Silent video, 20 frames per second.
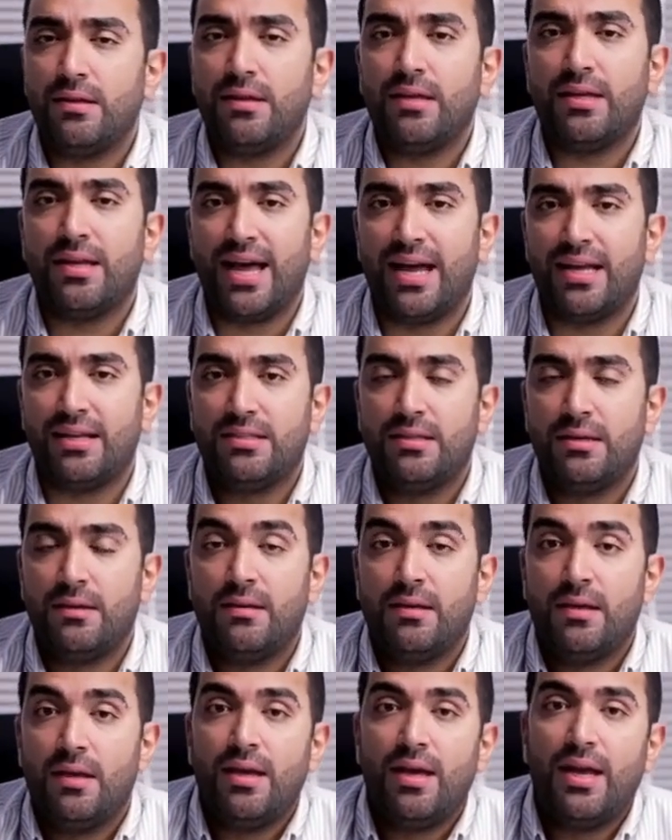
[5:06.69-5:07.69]
Guys,
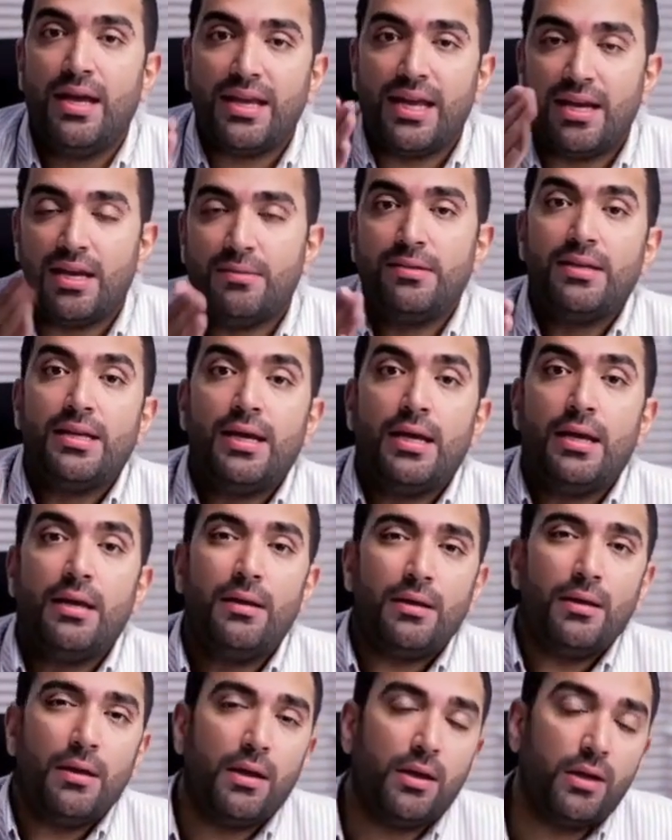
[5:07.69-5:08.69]
again I'm saying,
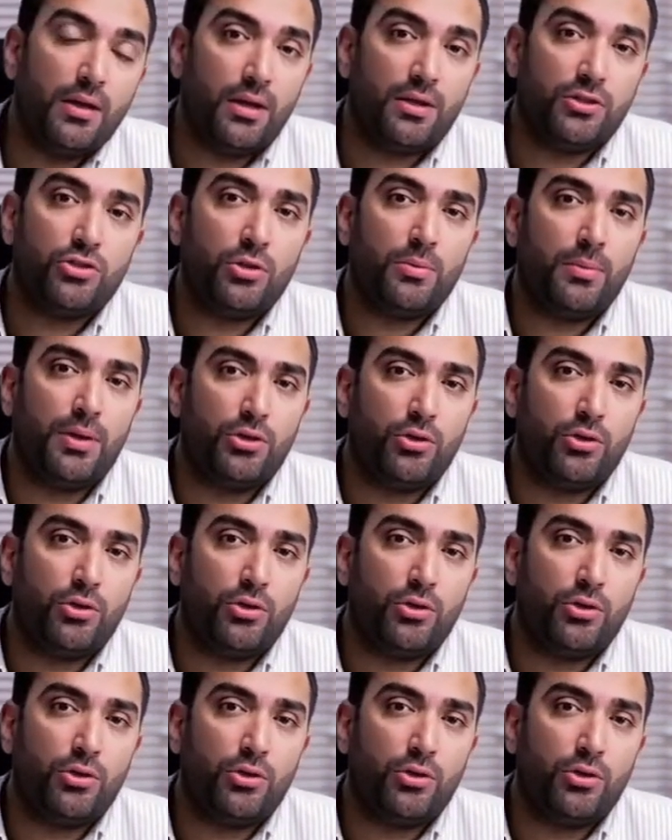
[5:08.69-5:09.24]
assuming